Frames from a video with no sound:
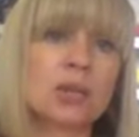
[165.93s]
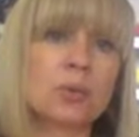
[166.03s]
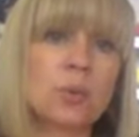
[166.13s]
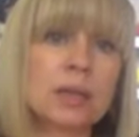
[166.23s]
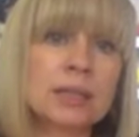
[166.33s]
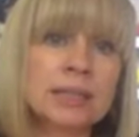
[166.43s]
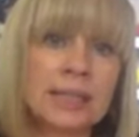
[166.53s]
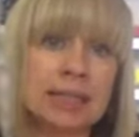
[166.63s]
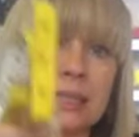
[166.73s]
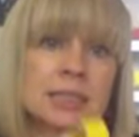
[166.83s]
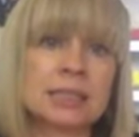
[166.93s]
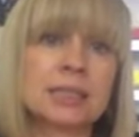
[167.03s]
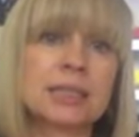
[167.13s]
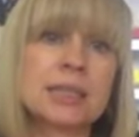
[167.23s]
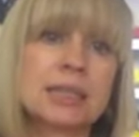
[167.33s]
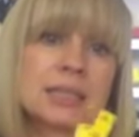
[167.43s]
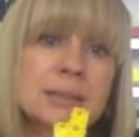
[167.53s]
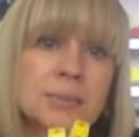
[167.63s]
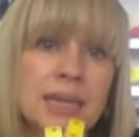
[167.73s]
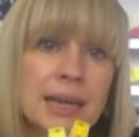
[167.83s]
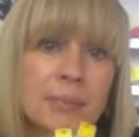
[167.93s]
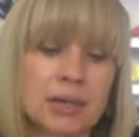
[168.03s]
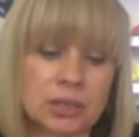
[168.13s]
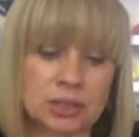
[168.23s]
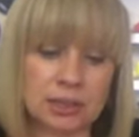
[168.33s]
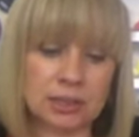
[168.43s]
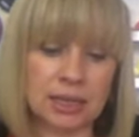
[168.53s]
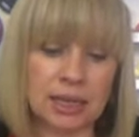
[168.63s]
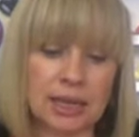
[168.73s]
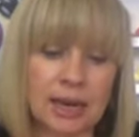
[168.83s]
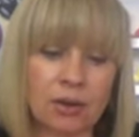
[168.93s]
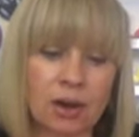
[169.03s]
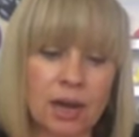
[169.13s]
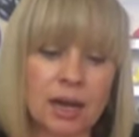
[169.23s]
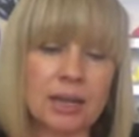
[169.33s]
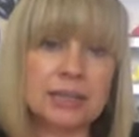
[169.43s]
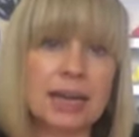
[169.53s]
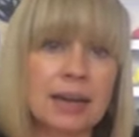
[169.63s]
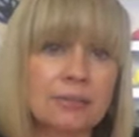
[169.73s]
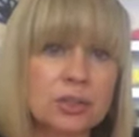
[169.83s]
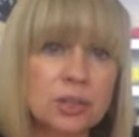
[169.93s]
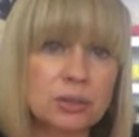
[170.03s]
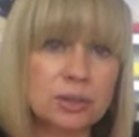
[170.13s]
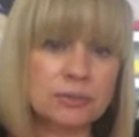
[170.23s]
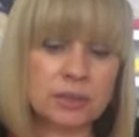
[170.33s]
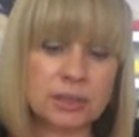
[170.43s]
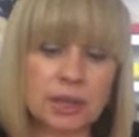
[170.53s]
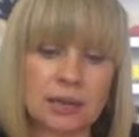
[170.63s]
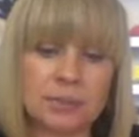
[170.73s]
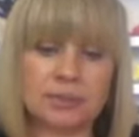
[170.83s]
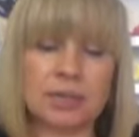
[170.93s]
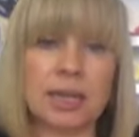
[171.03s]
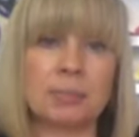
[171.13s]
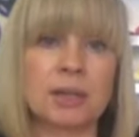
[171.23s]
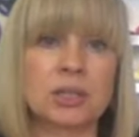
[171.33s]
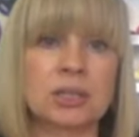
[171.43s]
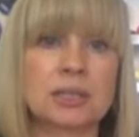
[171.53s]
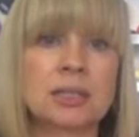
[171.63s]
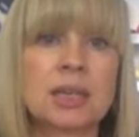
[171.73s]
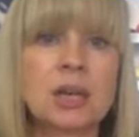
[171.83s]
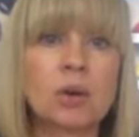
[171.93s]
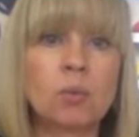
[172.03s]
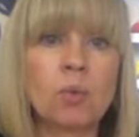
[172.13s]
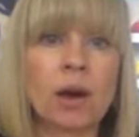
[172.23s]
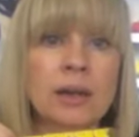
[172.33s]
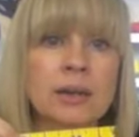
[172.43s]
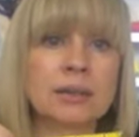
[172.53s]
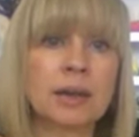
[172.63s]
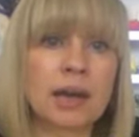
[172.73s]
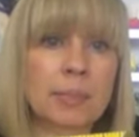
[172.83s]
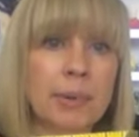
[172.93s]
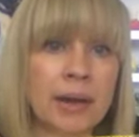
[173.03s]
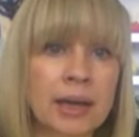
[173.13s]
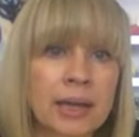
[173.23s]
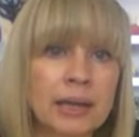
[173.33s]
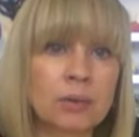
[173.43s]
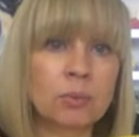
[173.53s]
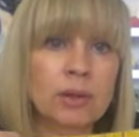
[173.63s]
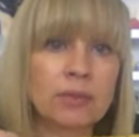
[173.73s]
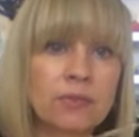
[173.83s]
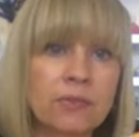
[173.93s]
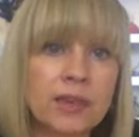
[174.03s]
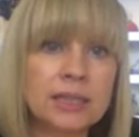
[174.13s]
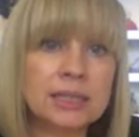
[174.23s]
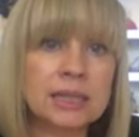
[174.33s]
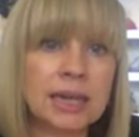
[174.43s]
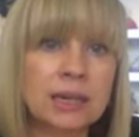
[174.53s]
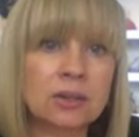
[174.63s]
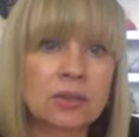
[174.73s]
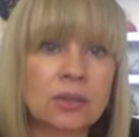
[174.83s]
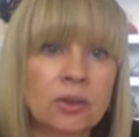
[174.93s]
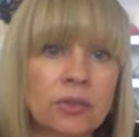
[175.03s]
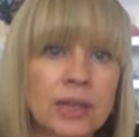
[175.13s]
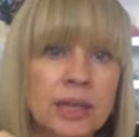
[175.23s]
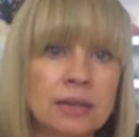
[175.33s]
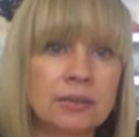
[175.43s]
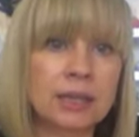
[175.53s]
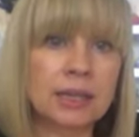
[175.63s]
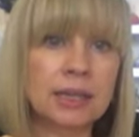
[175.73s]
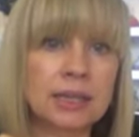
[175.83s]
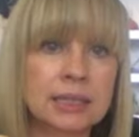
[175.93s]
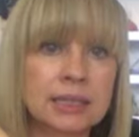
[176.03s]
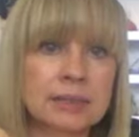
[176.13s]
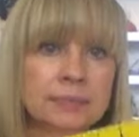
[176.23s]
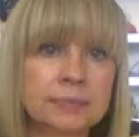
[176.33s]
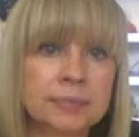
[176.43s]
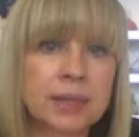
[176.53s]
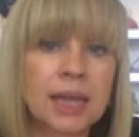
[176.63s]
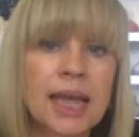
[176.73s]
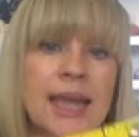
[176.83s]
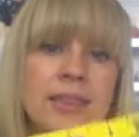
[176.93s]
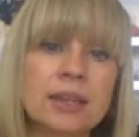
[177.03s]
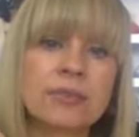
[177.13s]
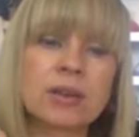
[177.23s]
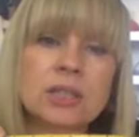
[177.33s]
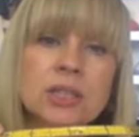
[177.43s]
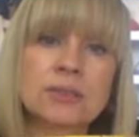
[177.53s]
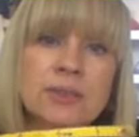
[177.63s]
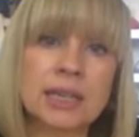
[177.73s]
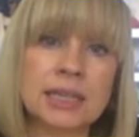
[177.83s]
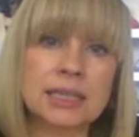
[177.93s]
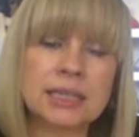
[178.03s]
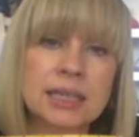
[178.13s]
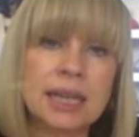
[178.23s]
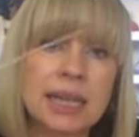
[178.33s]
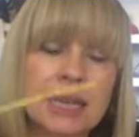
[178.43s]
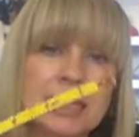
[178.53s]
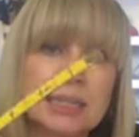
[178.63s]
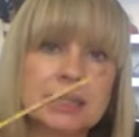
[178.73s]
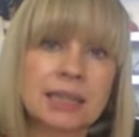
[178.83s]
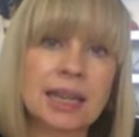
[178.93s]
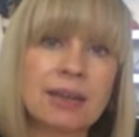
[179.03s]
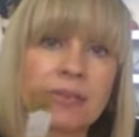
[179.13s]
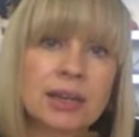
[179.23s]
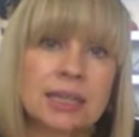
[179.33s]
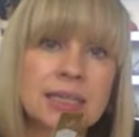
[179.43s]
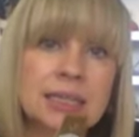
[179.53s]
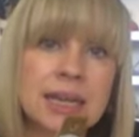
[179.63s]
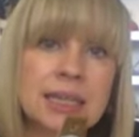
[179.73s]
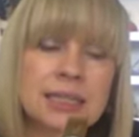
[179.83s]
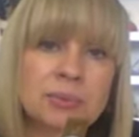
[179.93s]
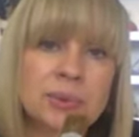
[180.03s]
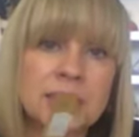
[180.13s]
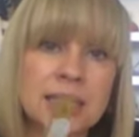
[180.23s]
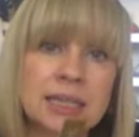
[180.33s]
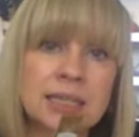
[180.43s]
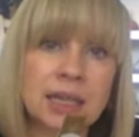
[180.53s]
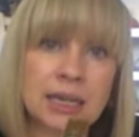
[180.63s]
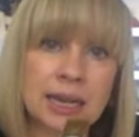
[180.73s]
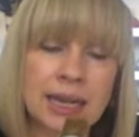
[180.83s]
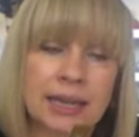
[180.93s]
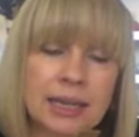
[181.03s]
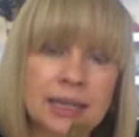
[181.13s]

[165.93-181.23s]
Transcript: You will need some tape measures. Now, I like to have 2 different types of tape measures. One I buy with a fixed end on the end of it like this. The advantage of this is if I need to take someone's inside leg,